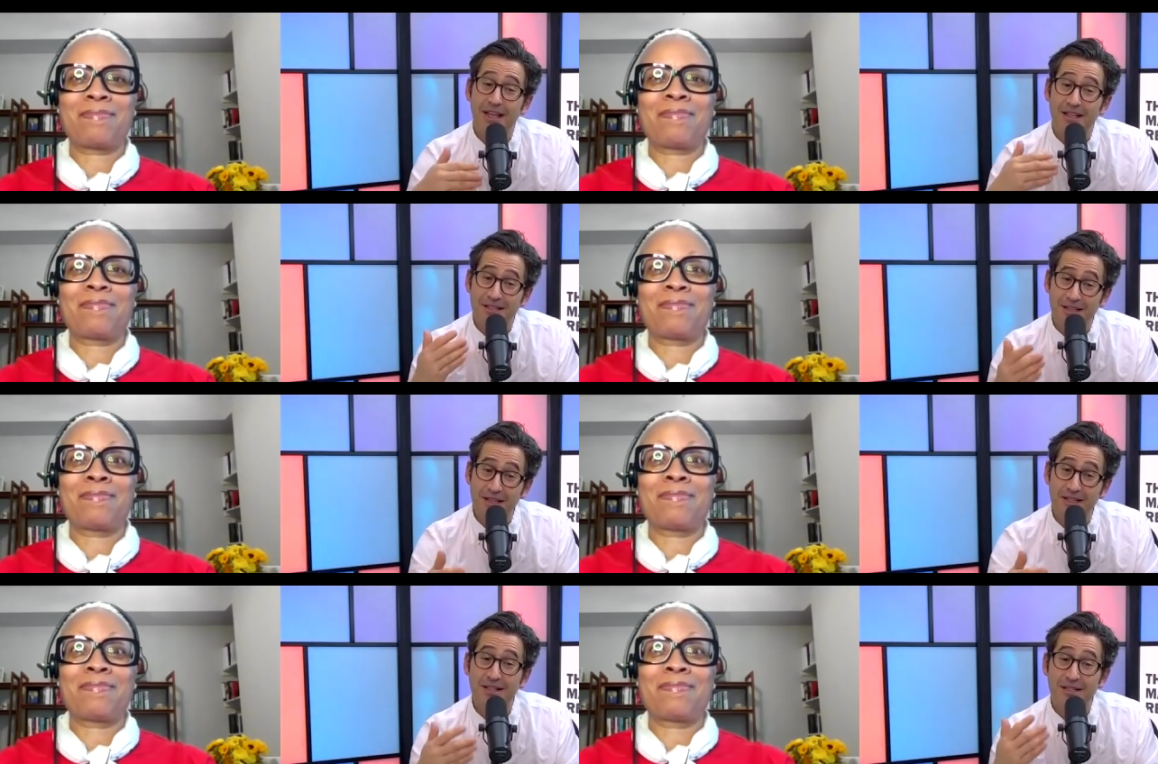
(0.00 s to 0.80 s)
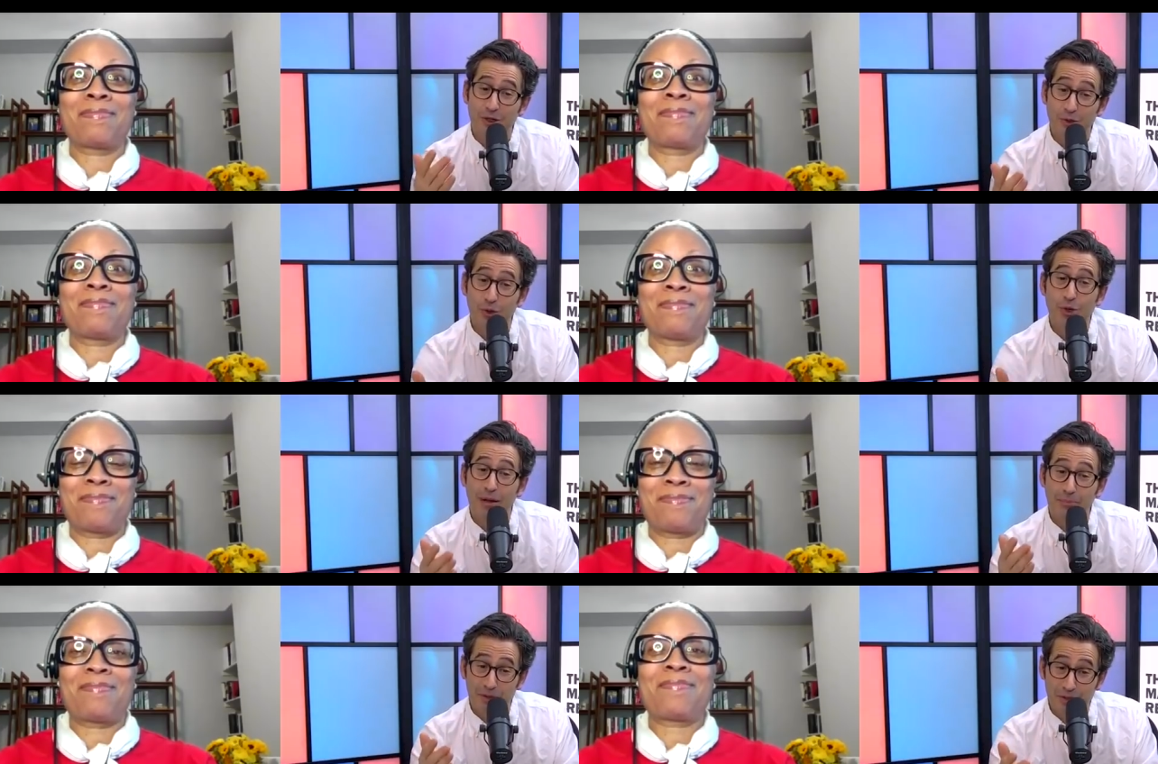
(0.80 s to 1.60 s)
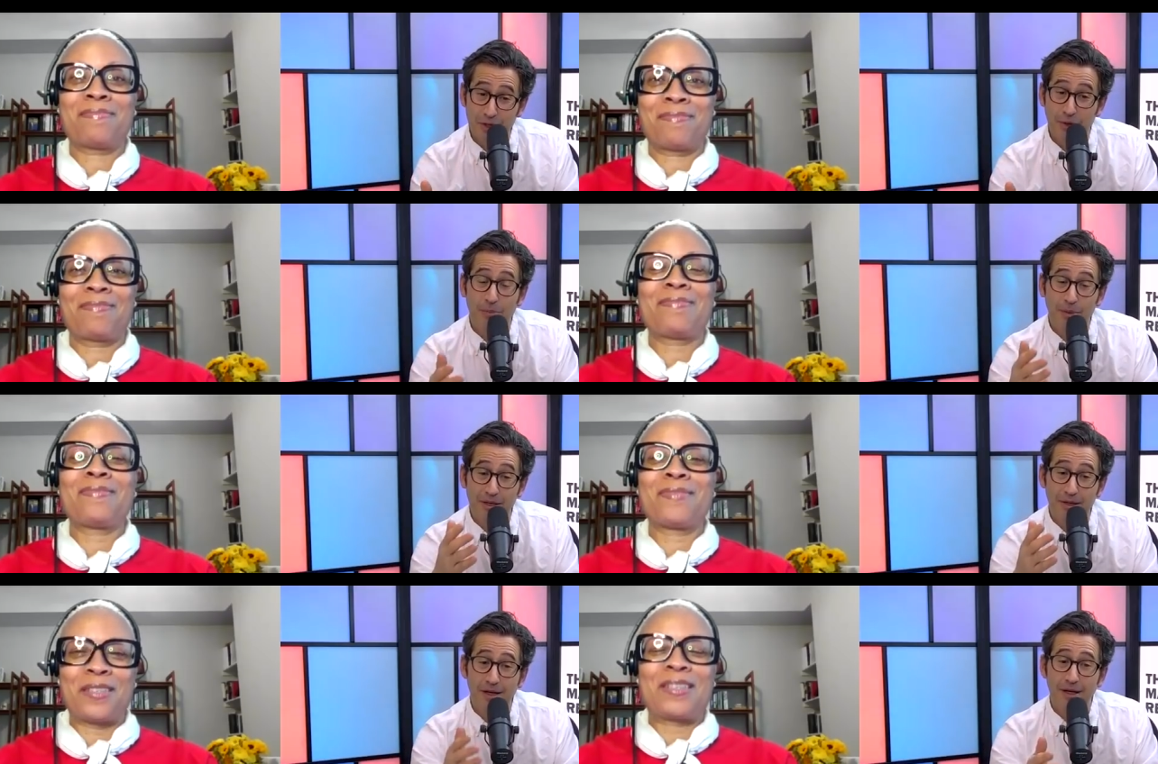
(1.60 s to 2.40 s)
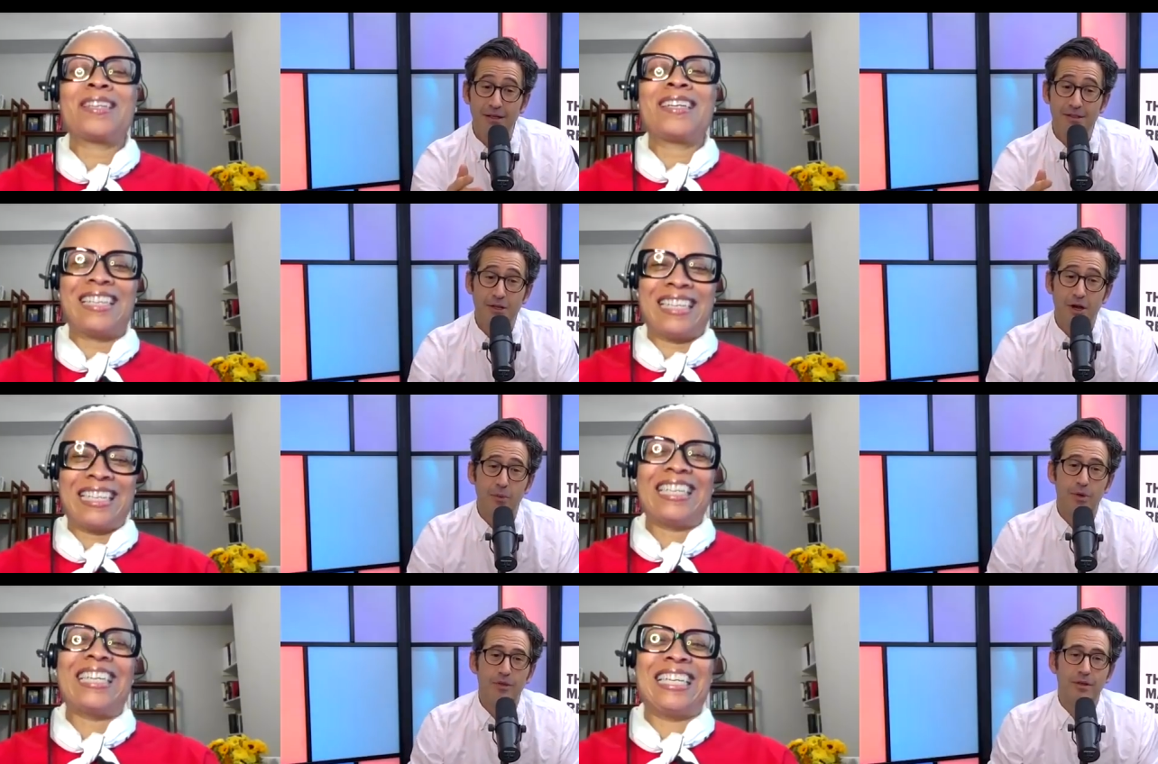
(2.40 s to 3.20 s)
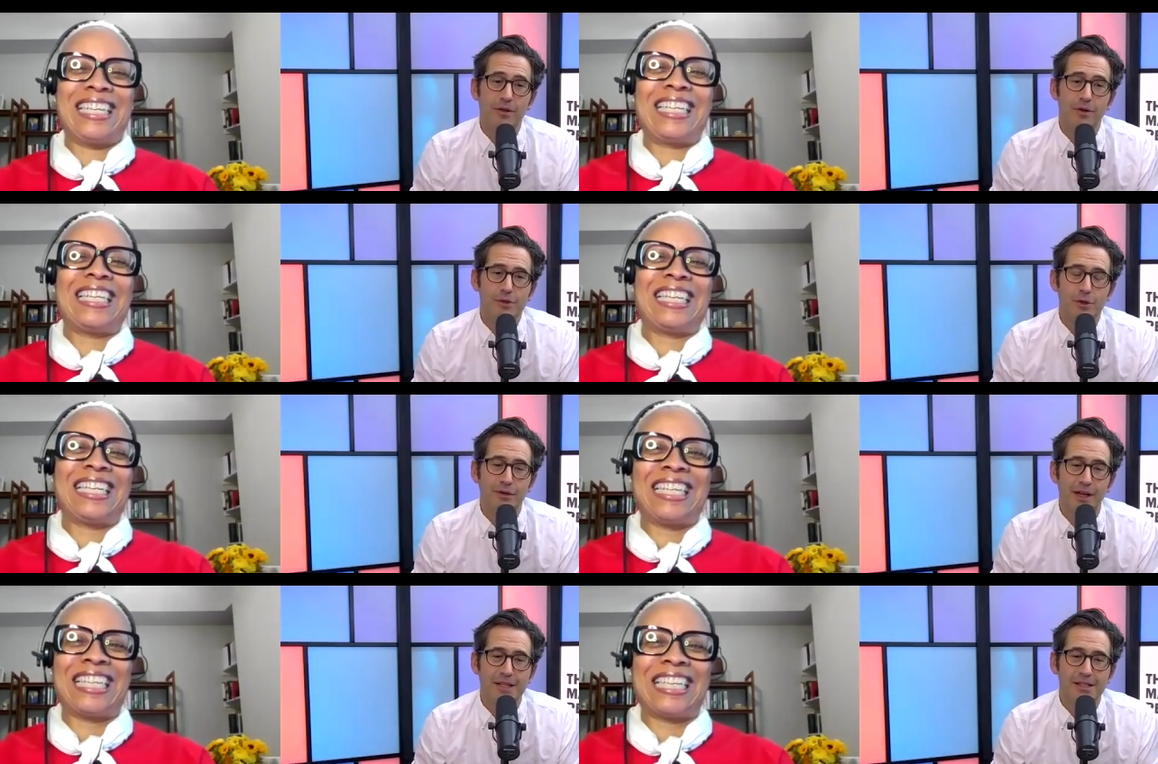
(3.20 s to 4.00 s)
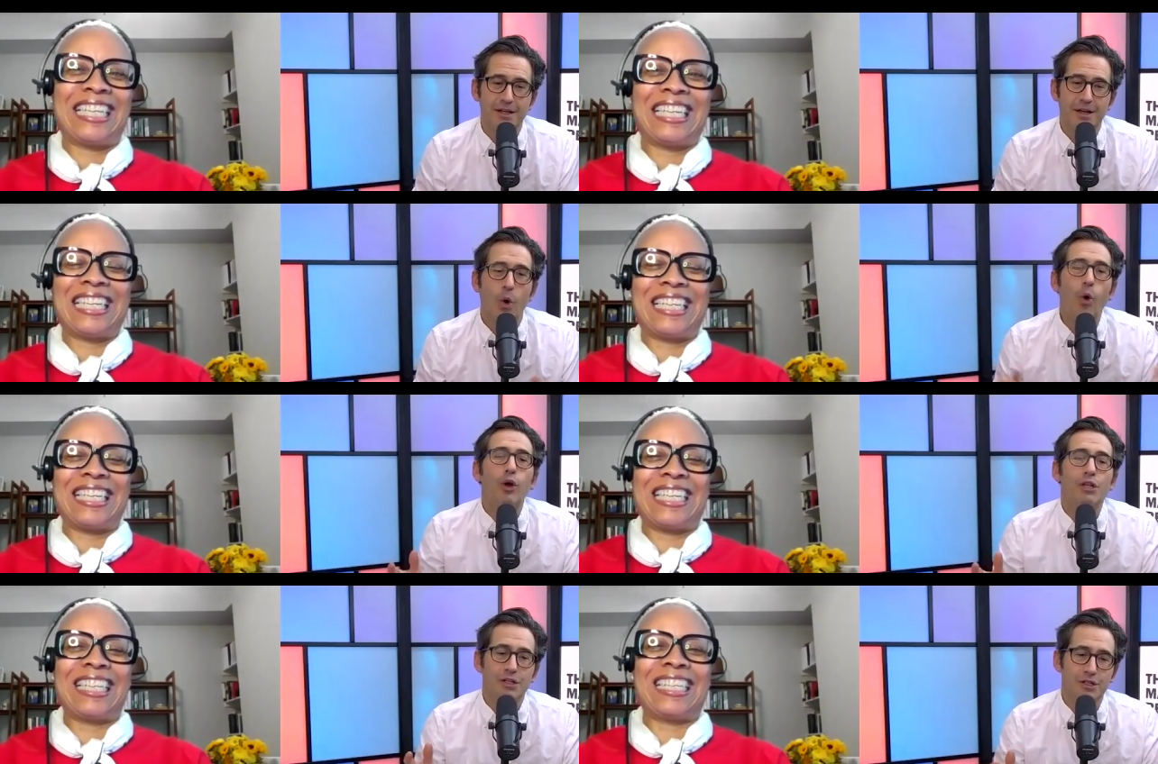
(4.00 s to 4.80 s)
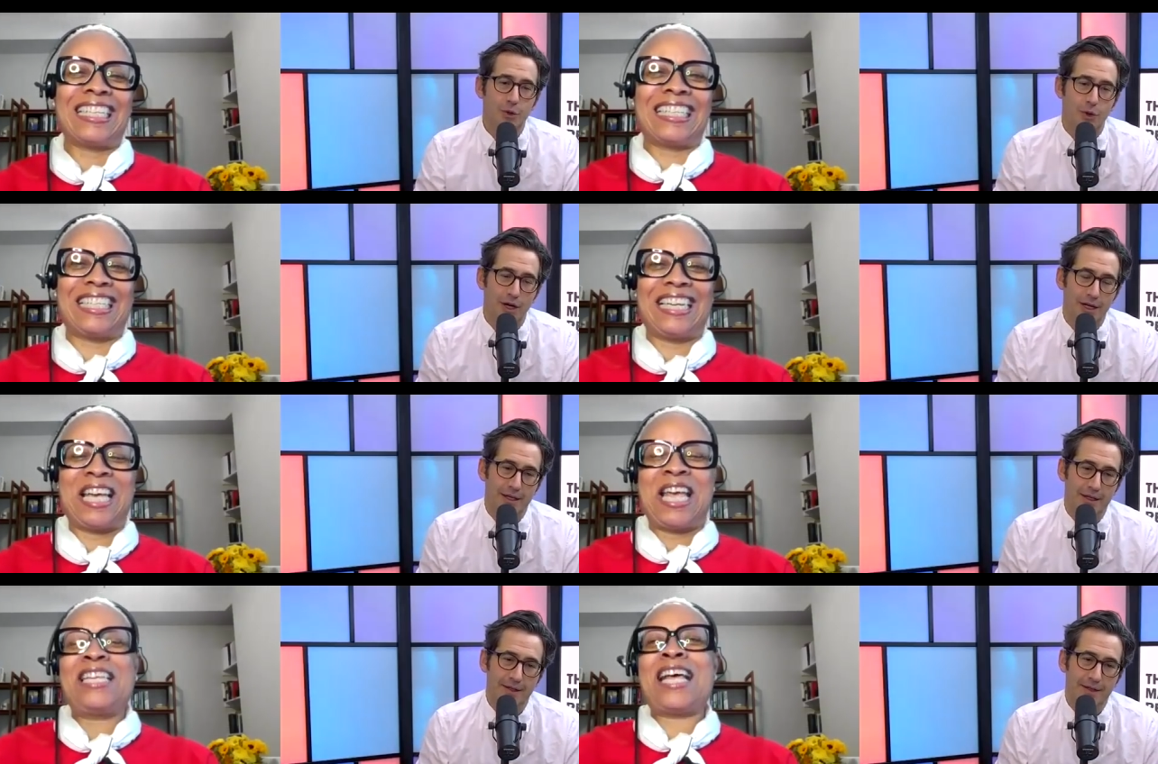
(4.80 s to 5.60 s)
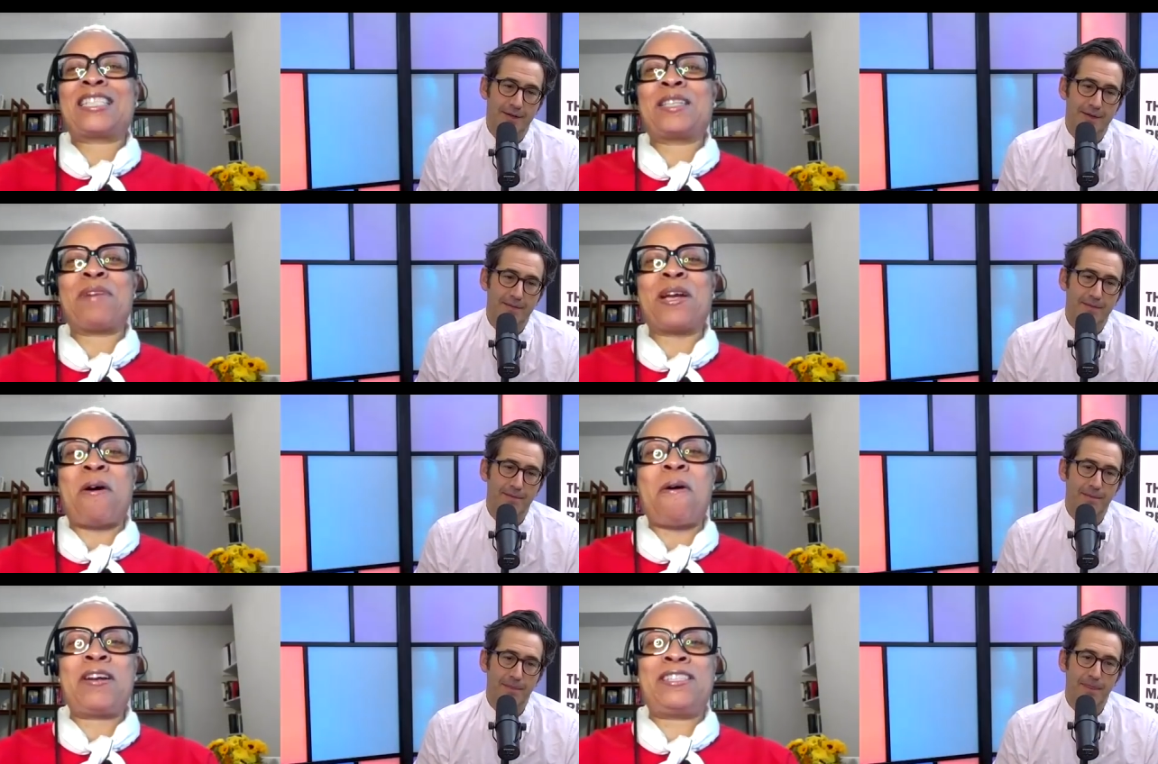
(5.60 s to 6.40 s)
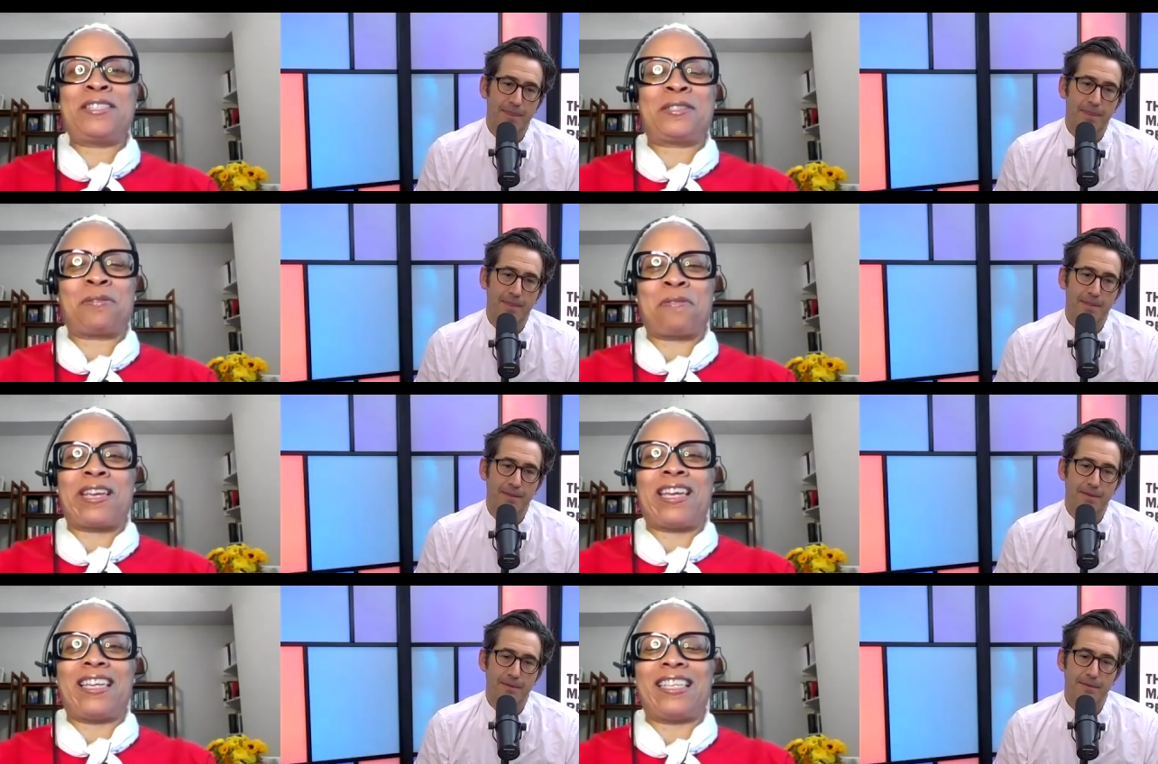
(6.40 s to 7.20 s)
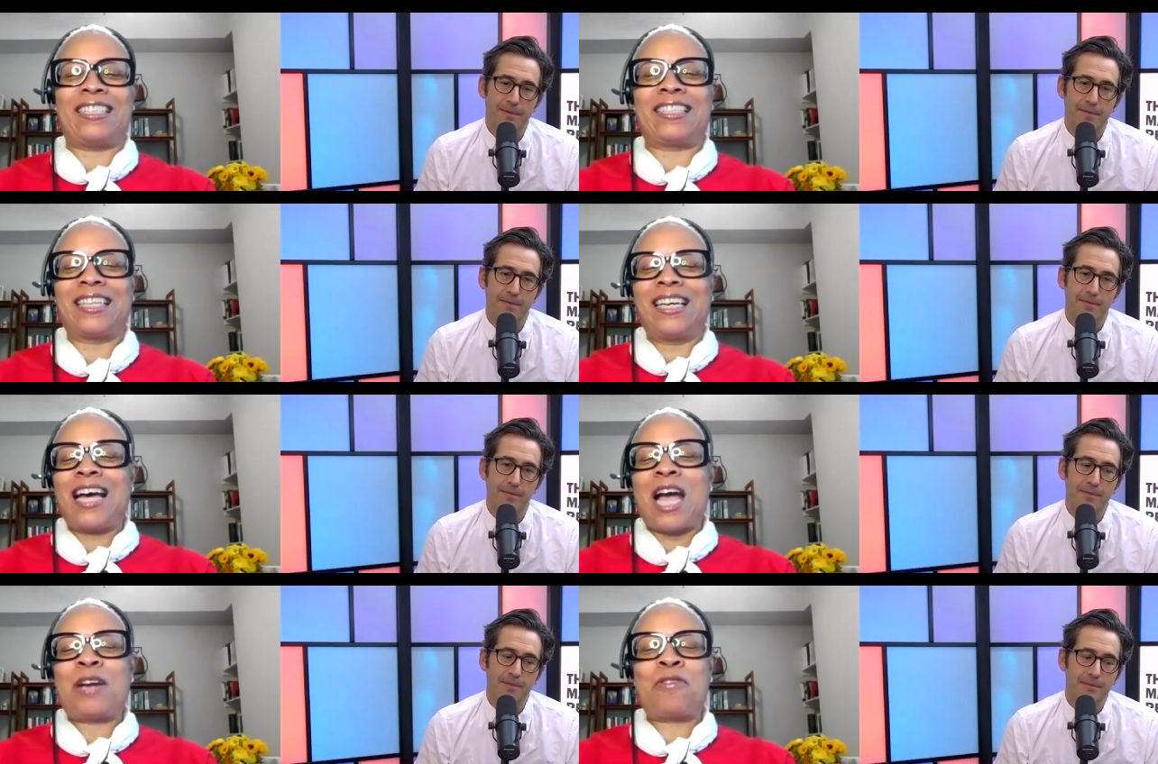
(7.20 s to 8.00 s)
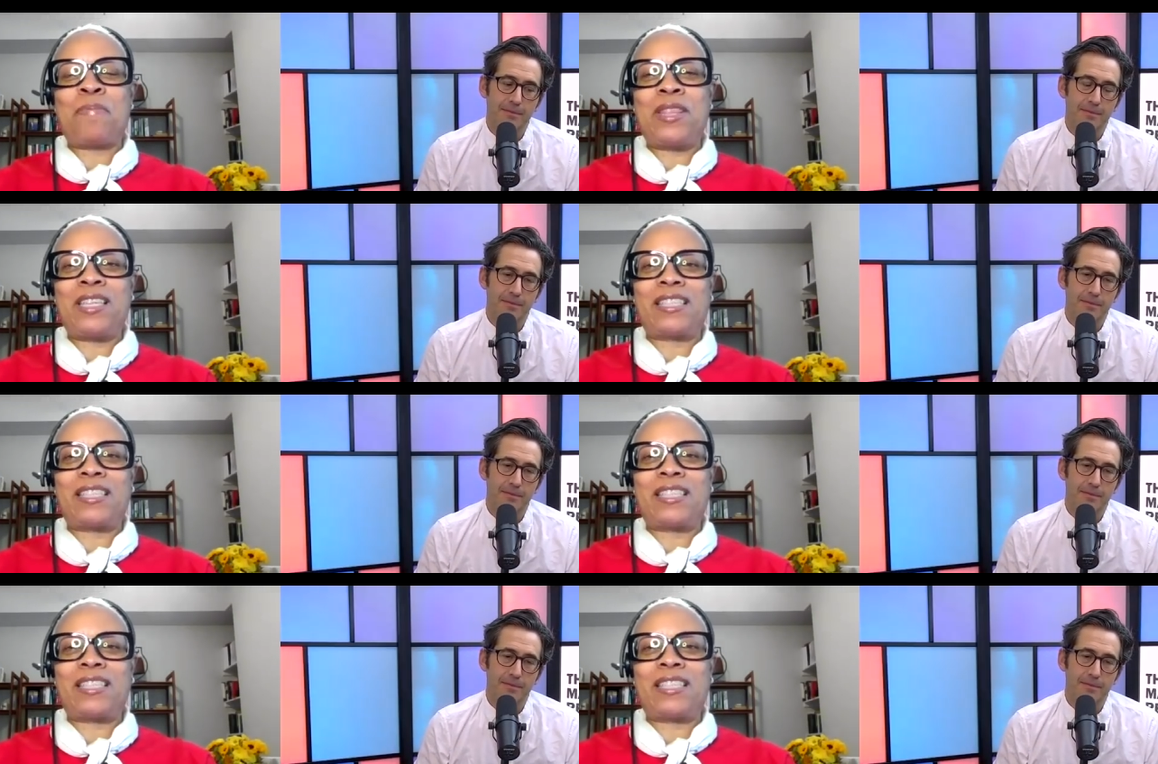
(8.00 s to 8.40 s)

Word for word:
Speaker 1: and statistics that you do not pursue. But uh, start with your sort of, I guess, origin story.
Speaker 2: Yeah, so my origin story is I grew up in